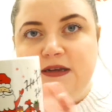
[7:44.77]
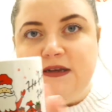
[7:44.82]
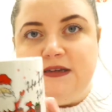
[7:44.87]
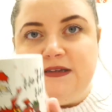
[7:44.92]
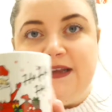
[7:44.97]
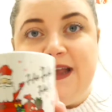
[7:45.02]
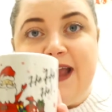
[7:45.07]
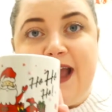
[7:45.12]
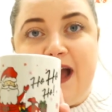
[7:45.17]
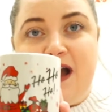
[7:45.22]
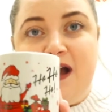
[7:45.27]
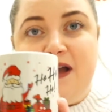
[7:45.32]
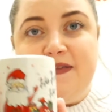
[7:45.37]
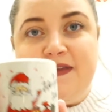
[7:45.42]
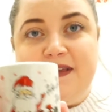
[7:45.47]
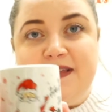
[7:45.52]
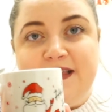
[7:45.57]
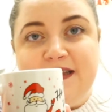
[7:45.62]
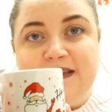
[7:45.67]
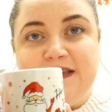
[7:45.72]
So yeah, I
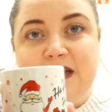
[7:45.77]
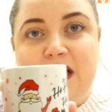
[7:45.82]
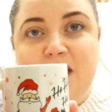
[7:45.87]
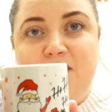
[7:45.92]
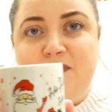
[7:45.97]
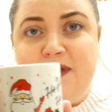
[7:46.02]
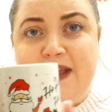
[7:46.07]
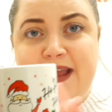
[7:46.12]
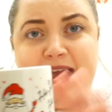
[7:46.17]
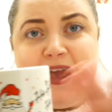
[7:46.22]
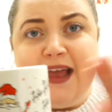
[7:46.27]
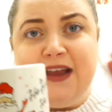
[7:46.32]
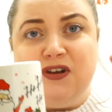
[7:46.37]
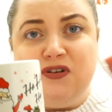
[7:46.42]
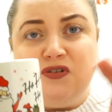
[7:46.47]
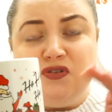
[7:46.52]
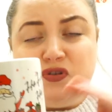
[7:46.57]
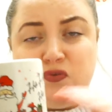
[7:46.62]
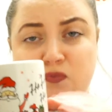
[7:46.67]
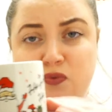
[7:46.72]
think this is lovely and
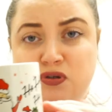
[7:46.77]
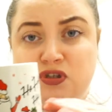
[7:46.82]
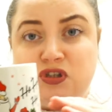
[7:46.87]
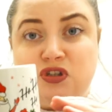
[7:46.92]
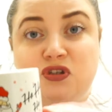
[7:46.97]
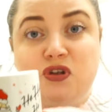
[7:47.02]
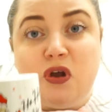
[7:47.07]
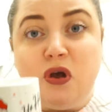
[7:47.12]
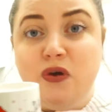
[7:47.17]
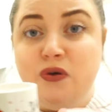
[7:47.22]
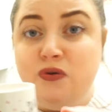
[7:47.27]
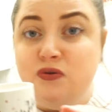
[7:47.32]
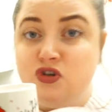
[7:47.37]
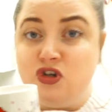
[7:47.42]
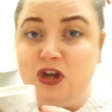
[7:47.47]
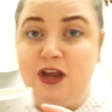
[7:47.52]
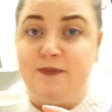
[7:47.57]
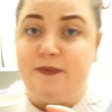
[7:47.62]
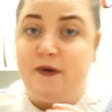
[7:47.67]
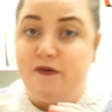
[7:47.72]
it was so
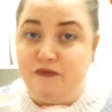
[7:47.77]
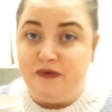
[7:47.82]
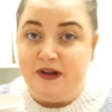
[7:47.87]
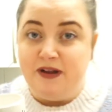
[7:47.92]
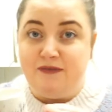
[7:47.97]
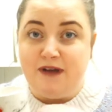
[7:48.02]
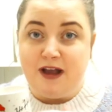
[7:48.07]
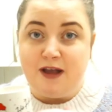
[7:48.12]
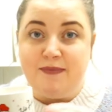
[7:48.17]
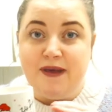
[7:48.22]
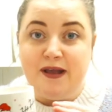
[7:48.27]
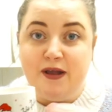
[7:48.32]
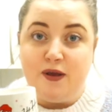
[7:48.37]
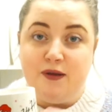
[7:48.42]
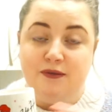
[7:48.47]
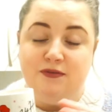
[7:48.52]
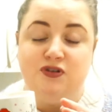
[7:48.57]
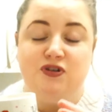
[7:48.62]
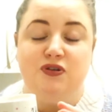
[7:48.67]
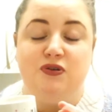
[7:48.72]
cheap. I really recommend
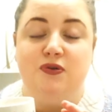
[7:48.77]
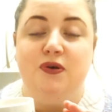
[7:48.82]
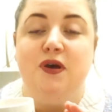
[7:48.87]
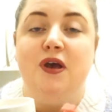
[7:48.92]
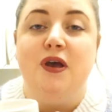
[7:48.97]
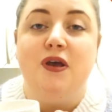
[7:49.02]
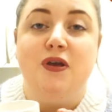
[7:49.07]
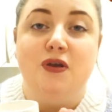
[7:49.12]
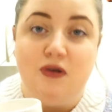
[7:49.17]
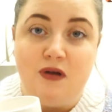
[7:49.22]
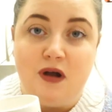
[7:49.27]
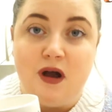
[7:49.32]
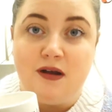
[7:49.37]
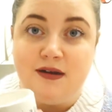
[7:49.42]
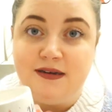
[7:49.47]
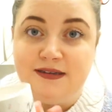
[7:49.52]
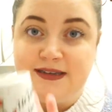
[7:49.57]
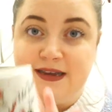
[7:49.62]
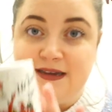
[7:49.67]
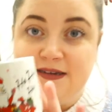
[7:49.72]
going to your
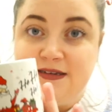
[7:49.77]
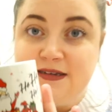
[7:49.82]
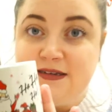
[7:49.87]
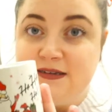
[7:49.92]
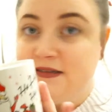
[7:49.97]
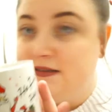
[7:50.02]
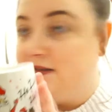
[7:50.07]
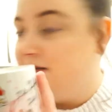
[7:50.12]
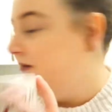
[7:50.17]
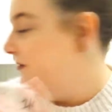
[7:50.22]
garden centres.